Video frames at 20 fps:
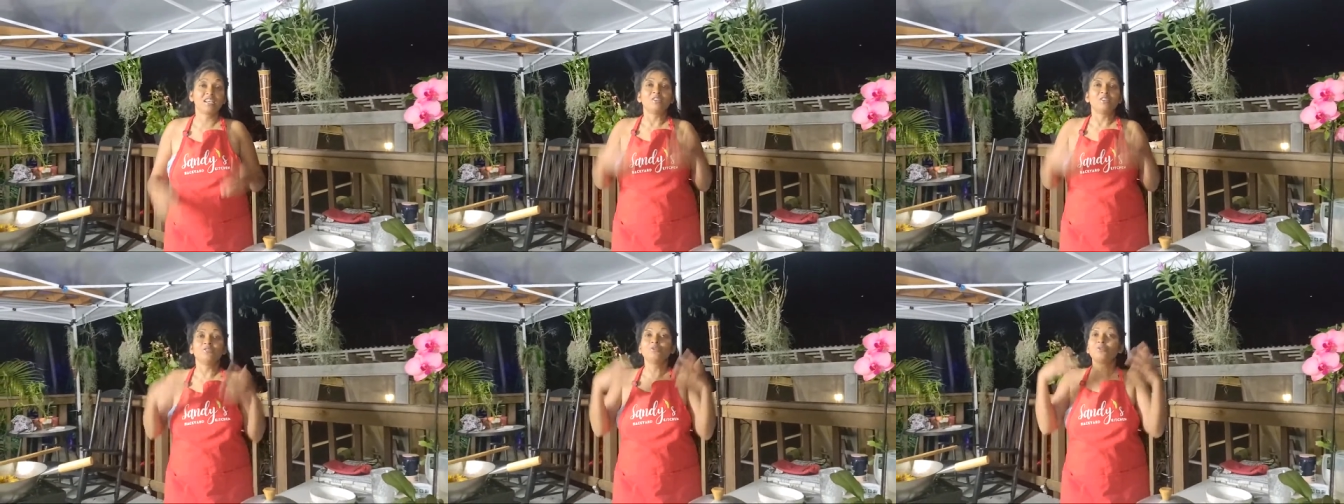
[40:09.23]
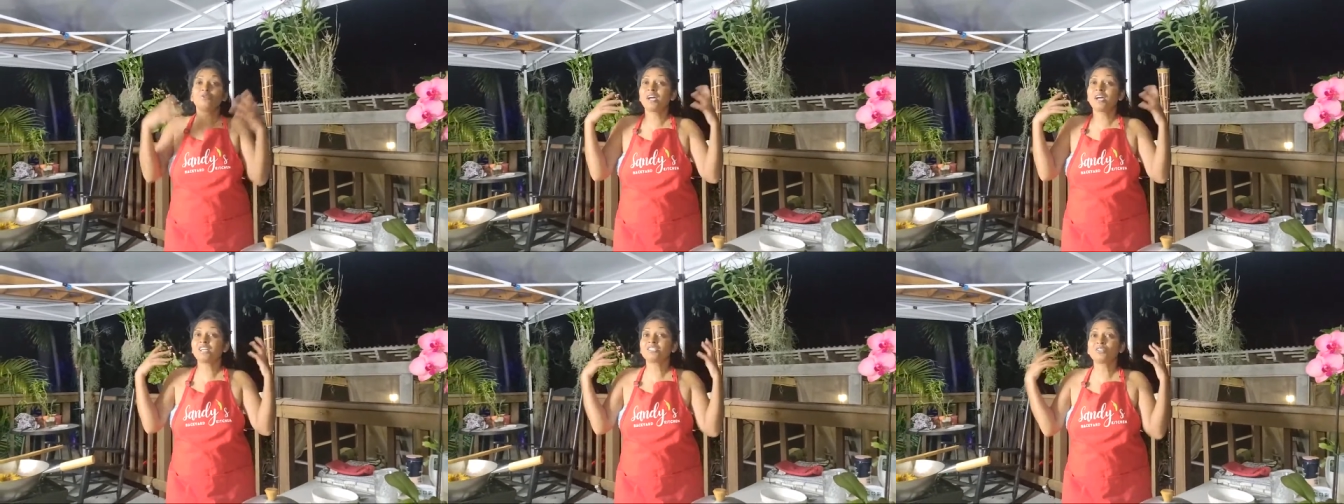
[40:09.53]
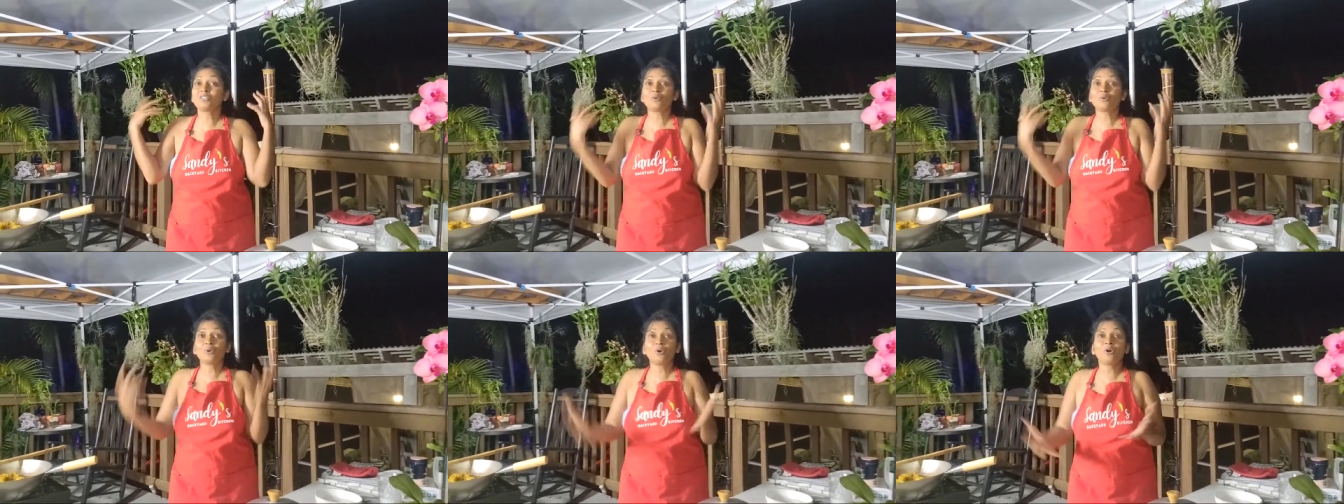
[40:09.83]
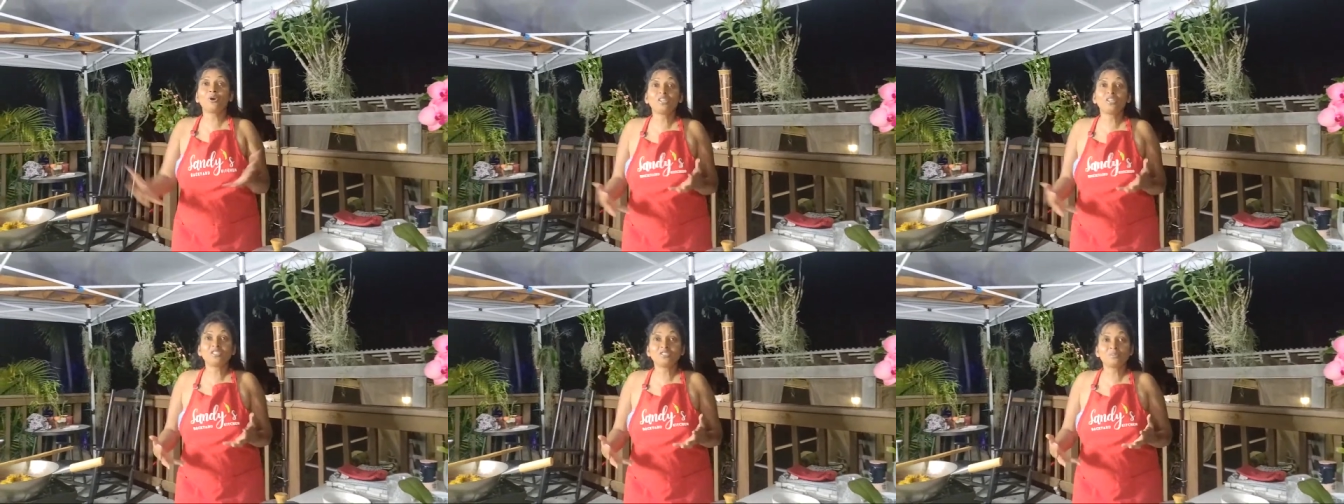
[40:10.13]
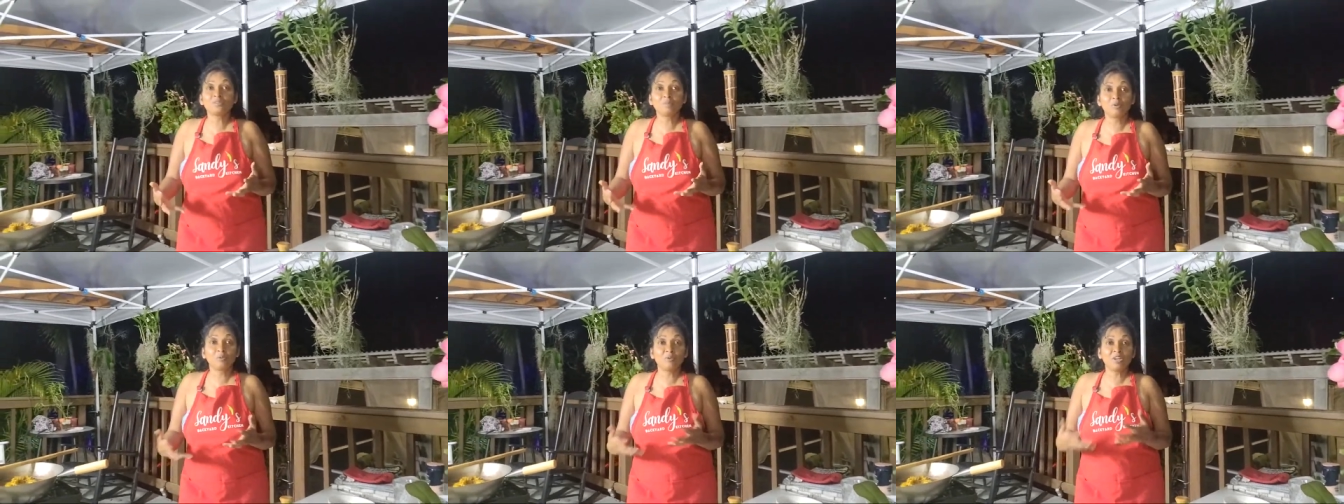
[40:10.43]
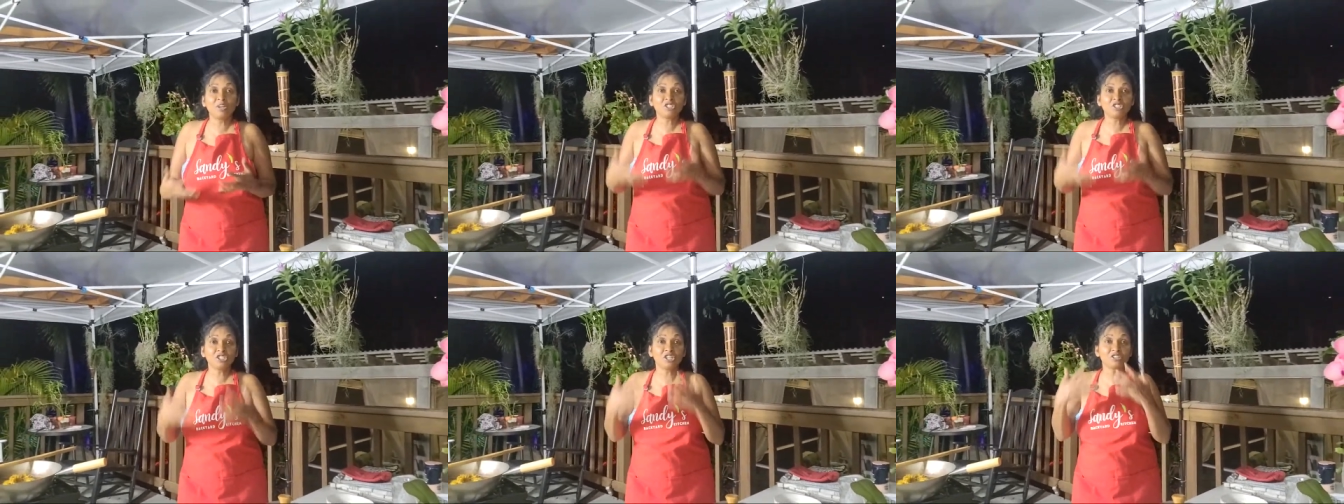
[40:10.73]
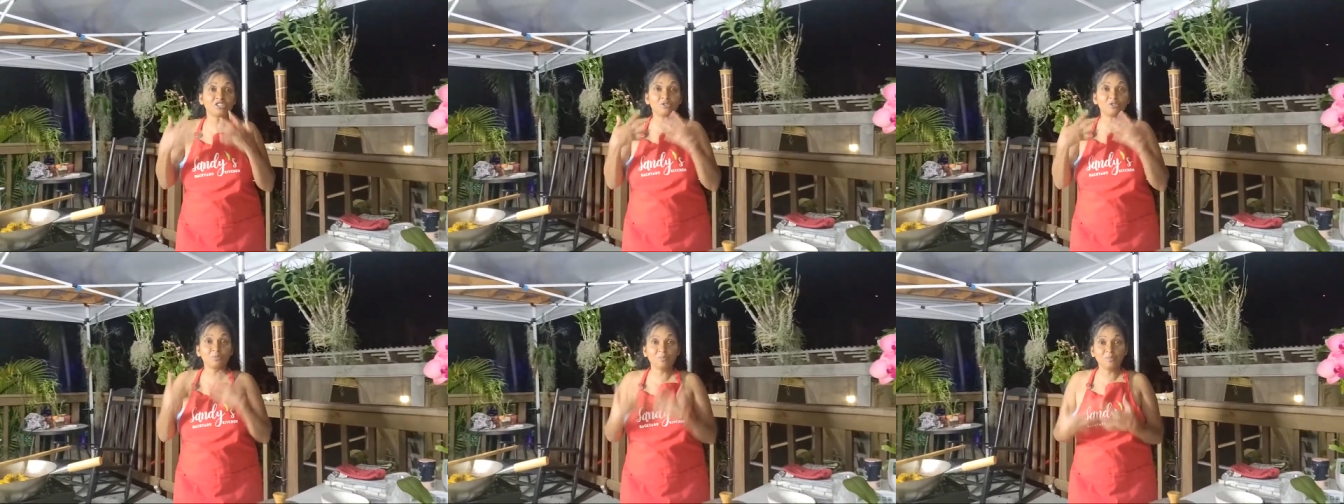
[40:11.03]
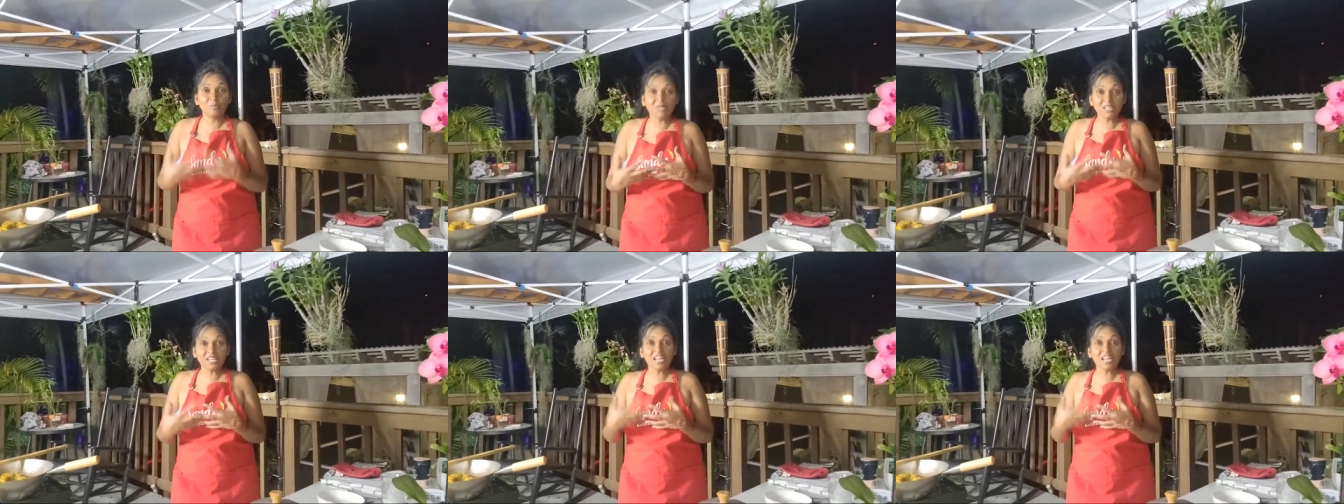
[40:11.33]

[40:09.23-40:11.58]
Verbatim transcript: You guys are all inspiration to me